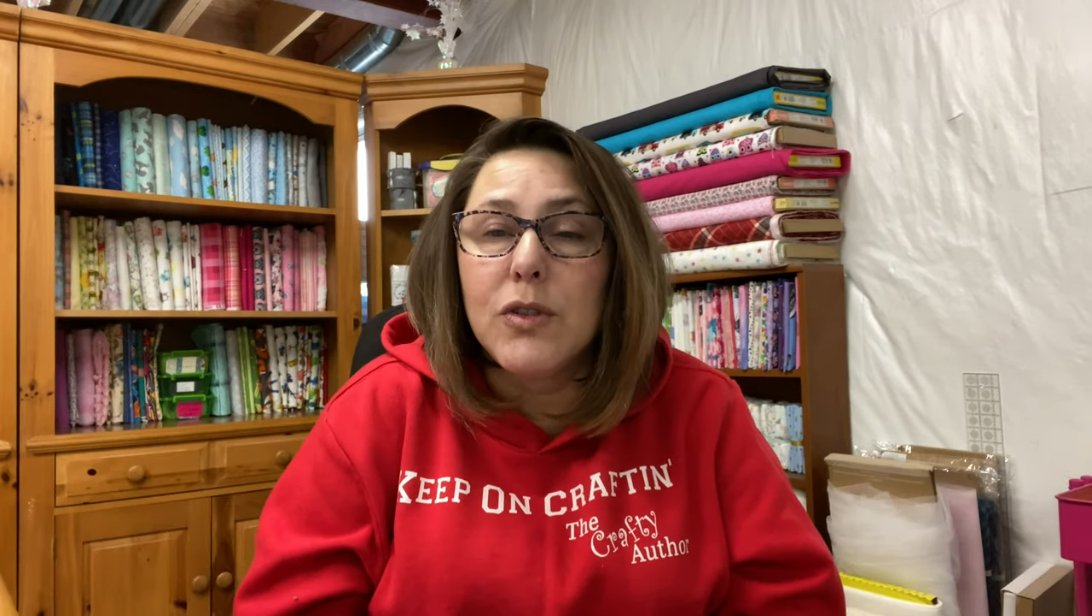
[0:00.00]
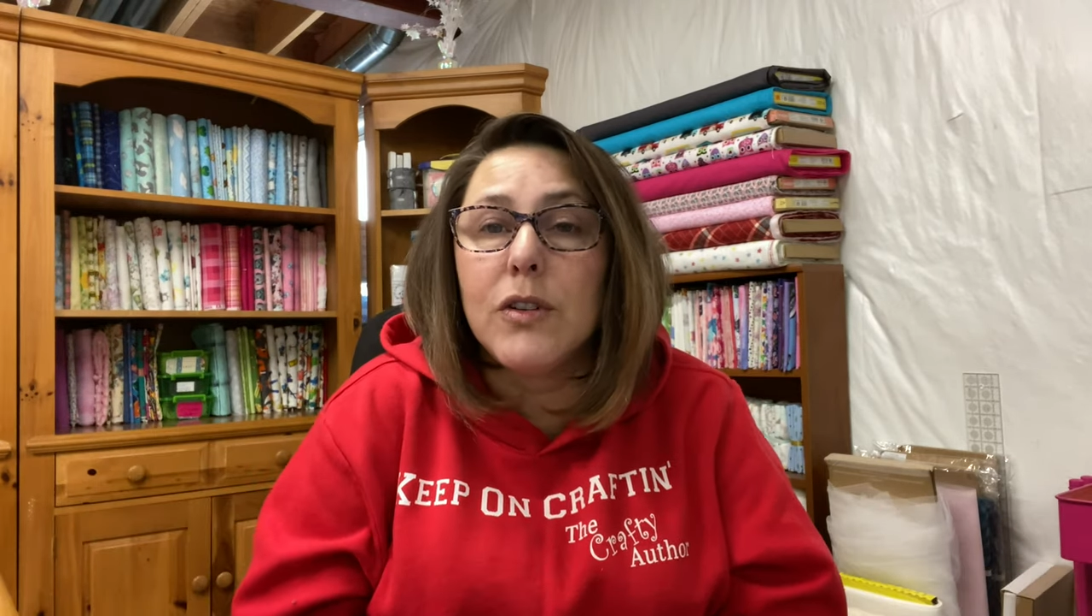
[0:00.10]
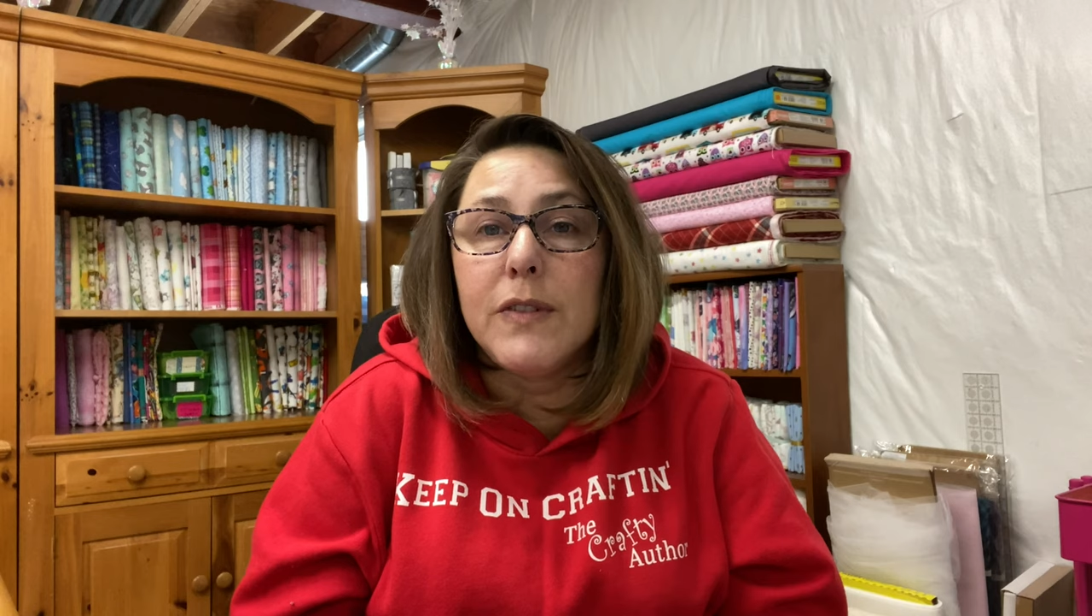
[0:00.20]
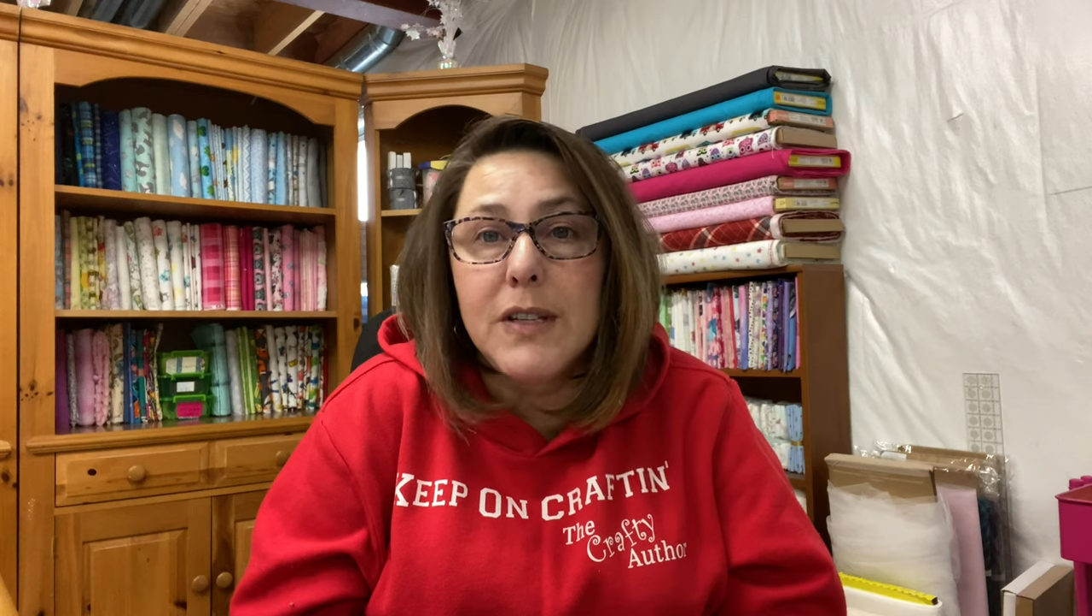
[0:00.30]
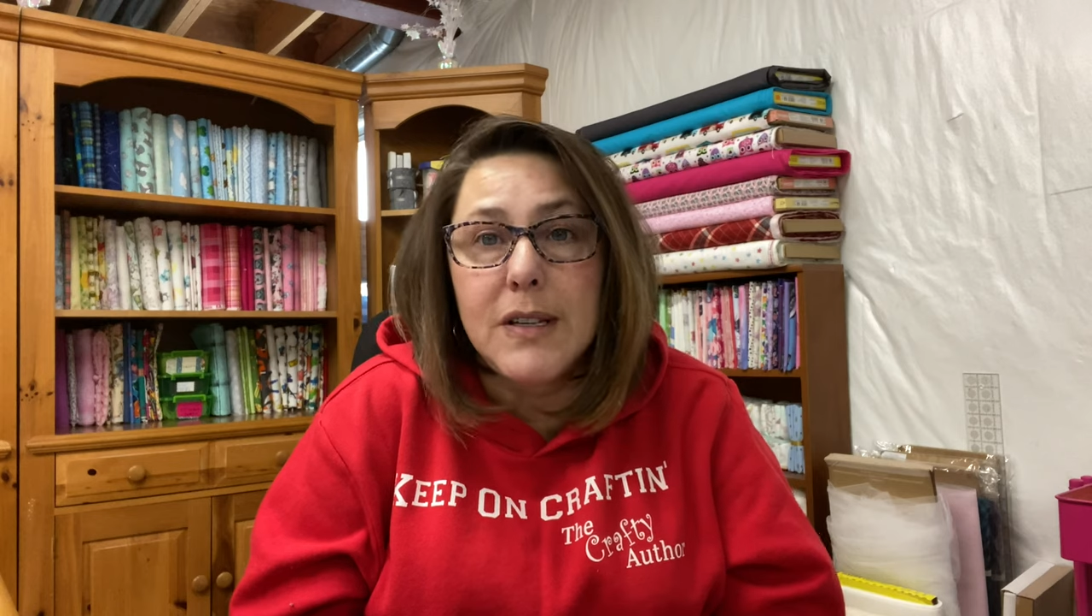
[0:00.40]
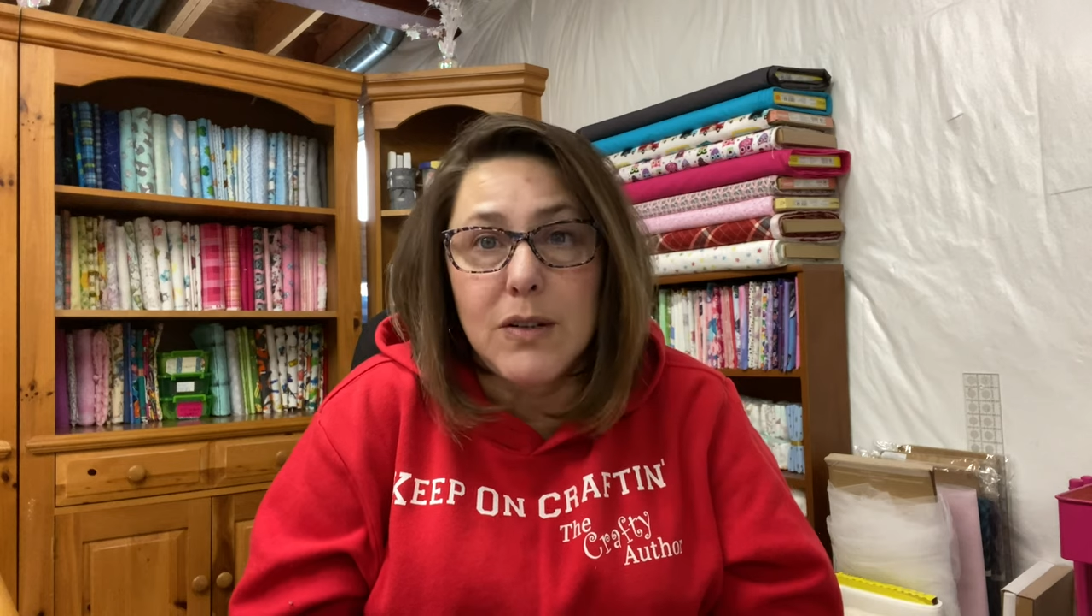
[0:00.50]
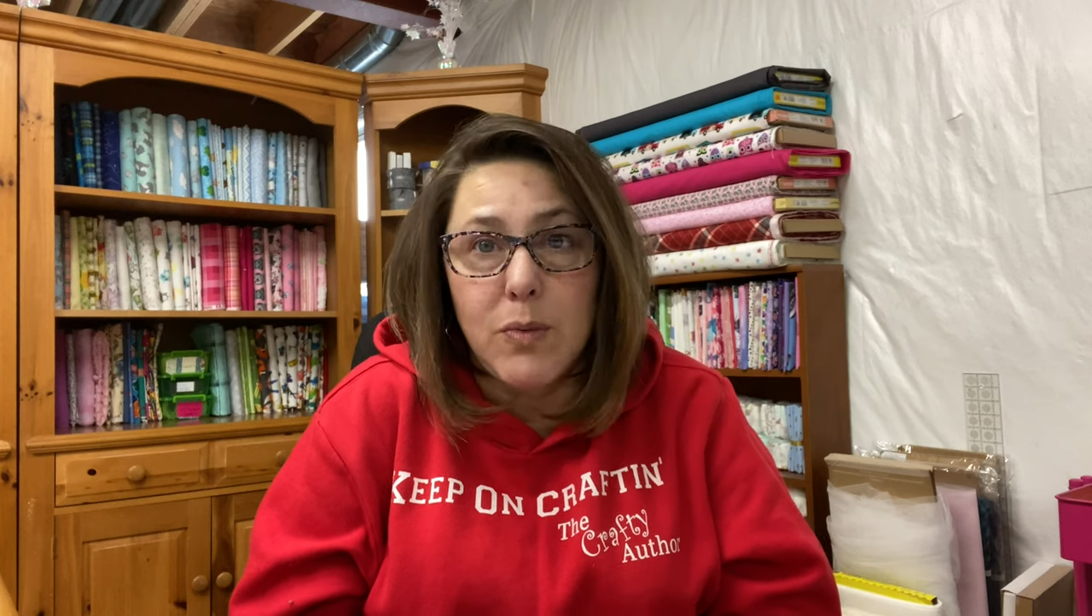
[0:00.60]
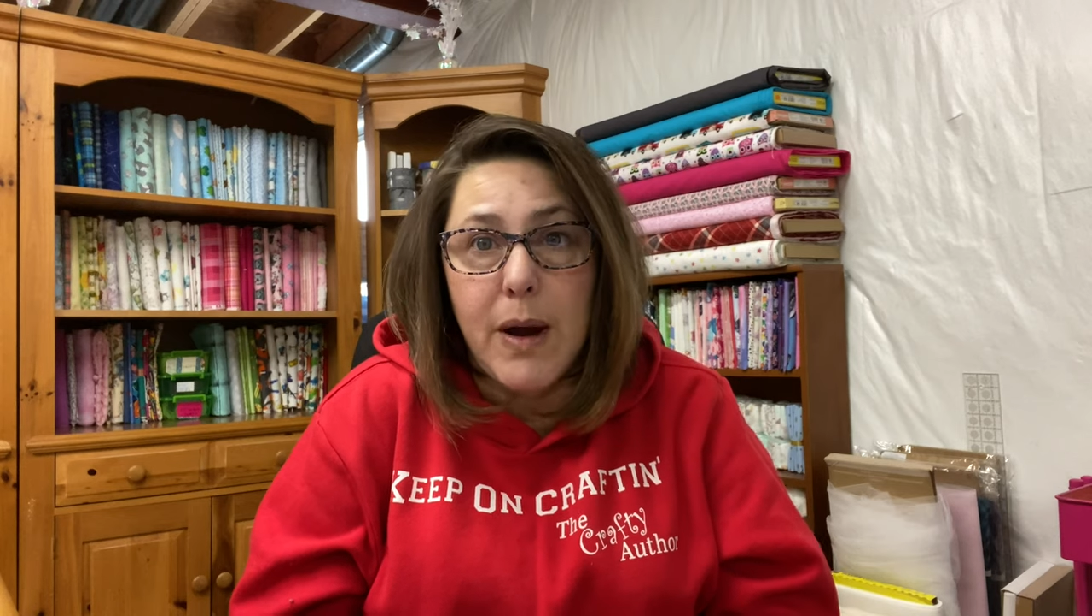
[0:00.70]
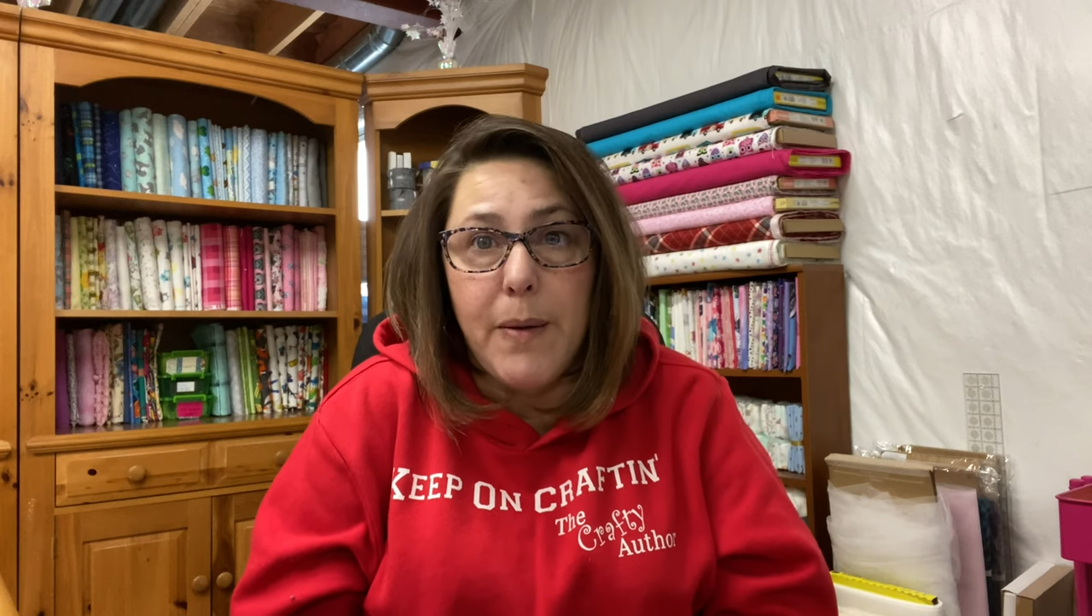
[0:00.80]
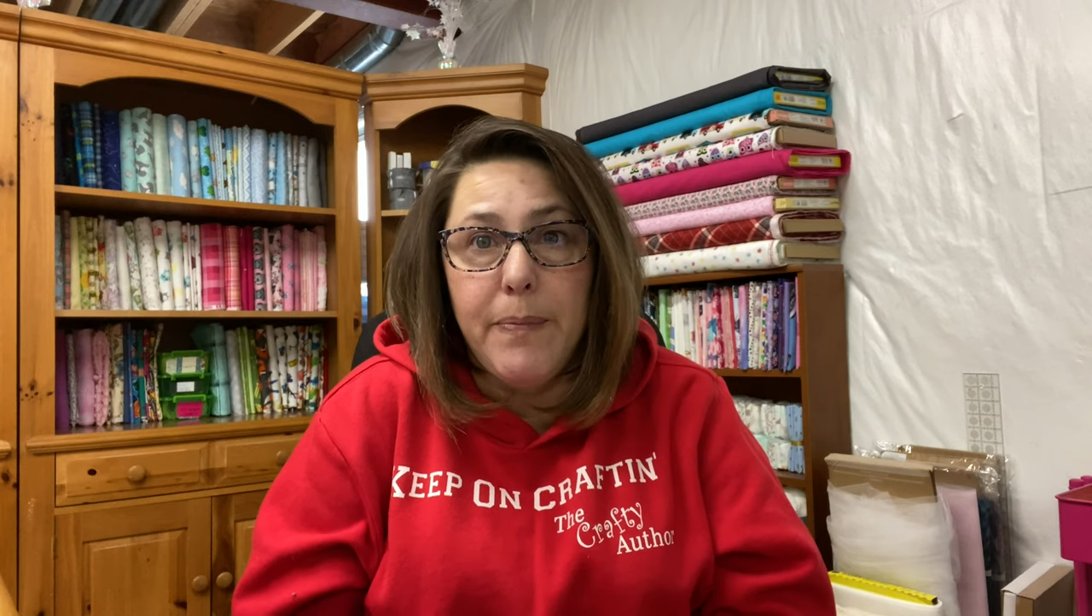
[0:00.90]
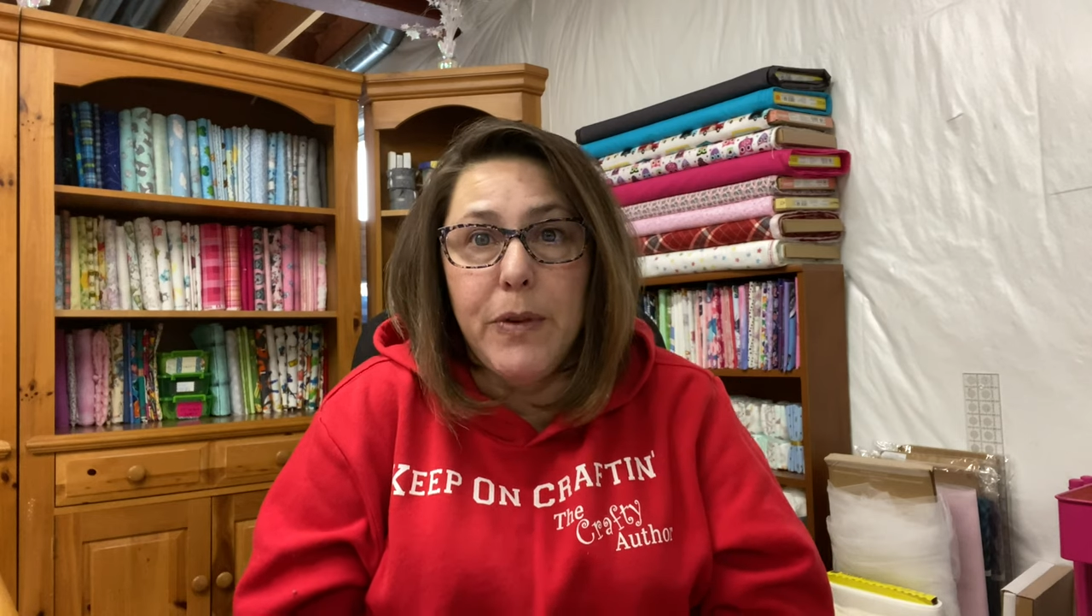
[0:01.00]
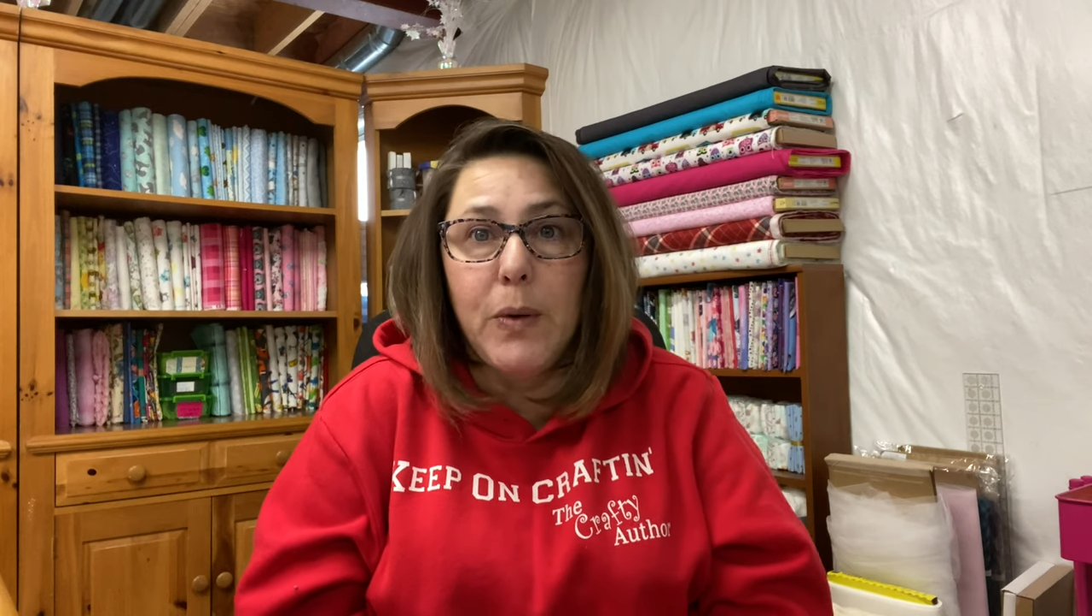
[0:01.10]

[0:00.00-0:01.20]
serviced as well.